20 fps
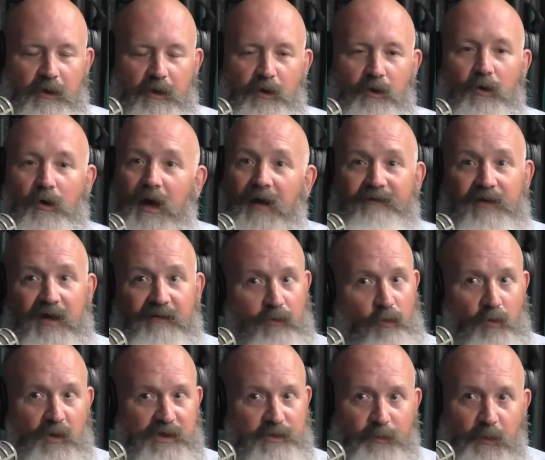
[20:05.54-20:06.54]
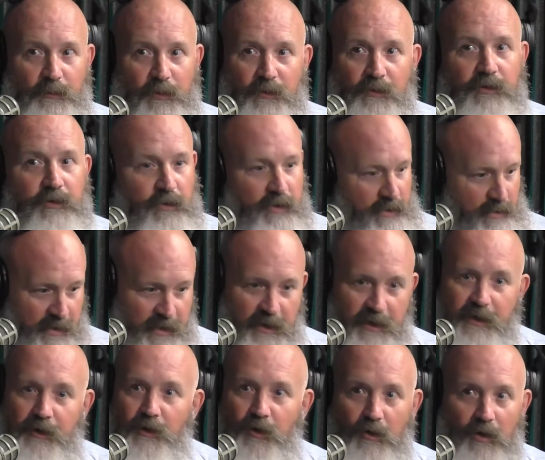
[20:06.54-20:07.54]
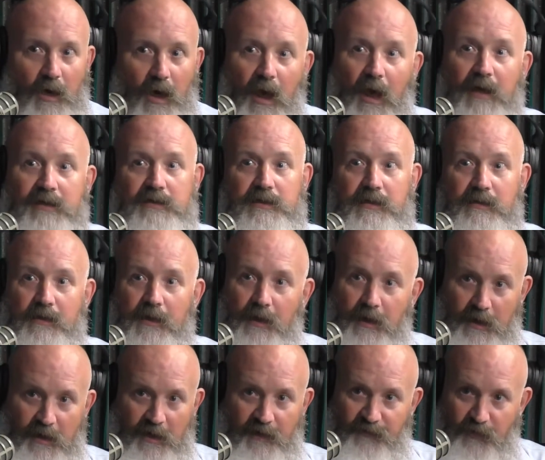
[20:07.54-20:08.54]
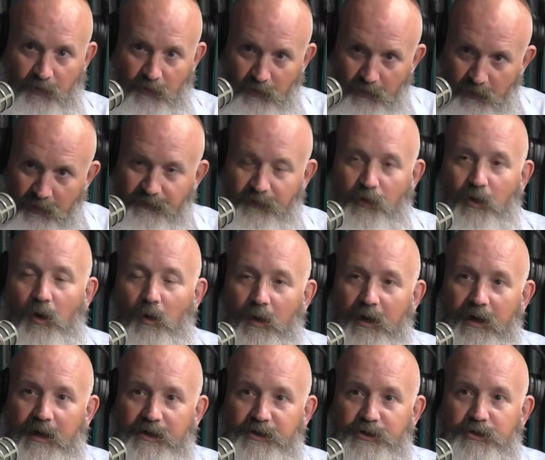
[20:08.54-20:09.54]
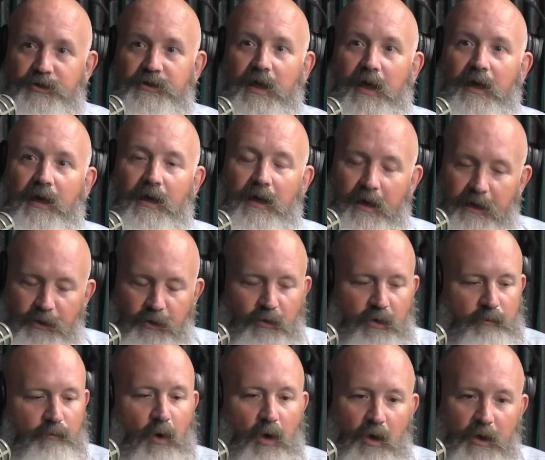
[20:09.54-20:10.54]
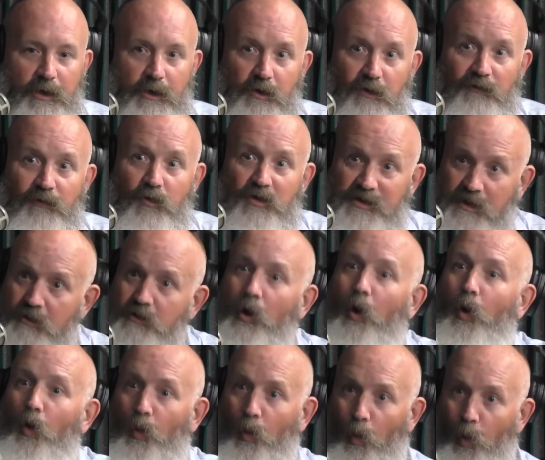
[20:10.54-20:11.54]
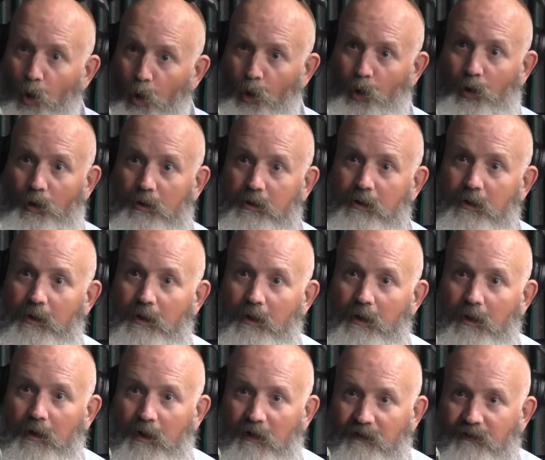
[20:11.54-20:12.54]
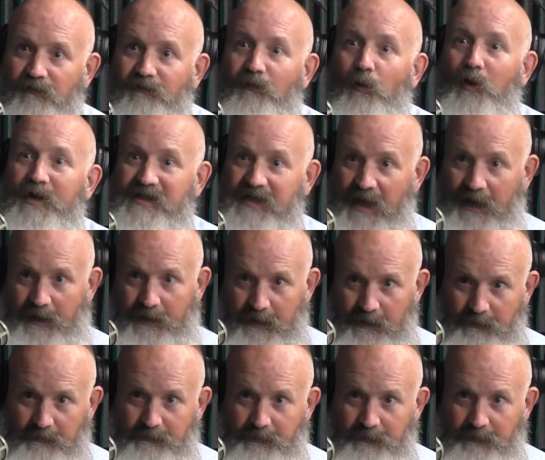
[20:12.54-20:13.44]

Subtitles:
you don't have to have a whisper booth. You can get in your closet if you know what it is you're saying, and you can market your voice. There's a whole world of voice acting.